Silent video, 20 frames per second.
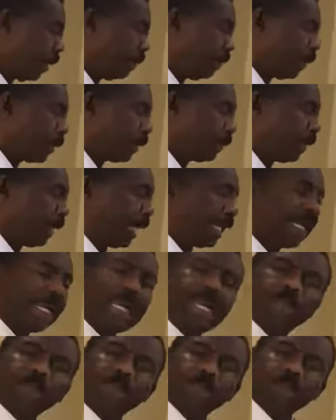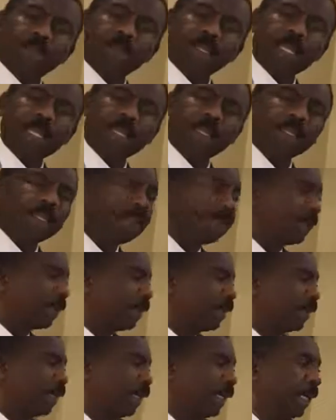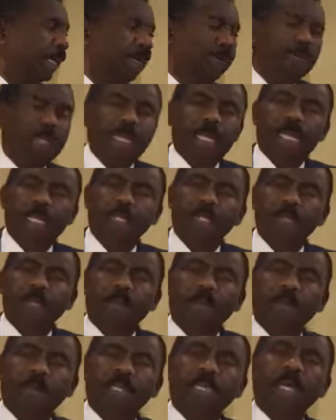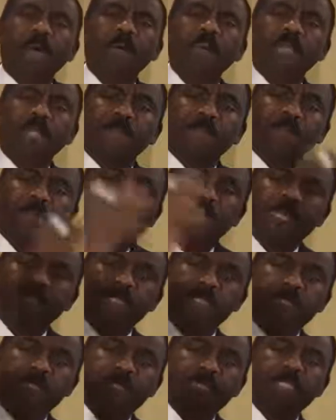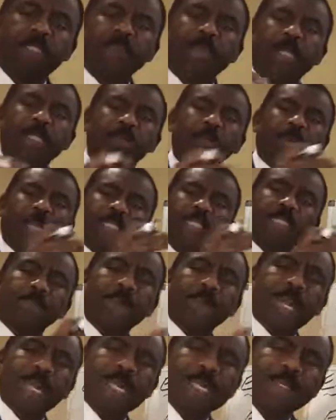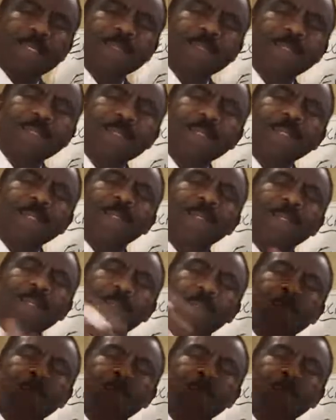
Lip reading: we multiplied everything and we ended up without the parentheses. When you expand, the